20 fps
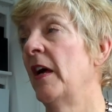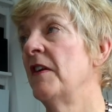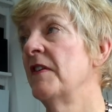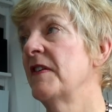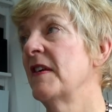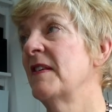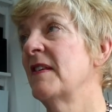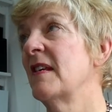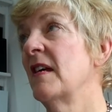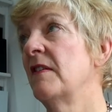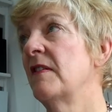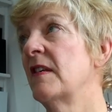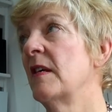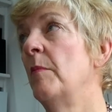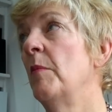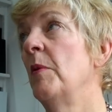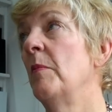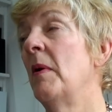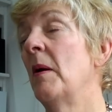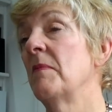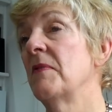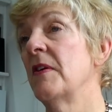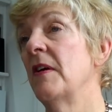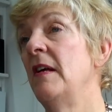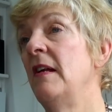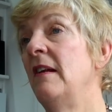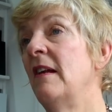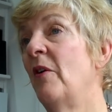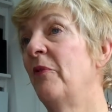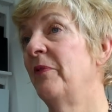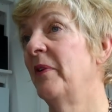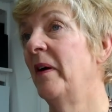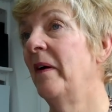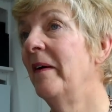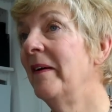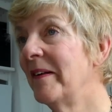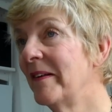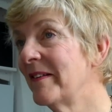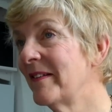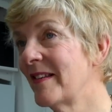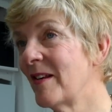And as I said, some of them absolutely love it,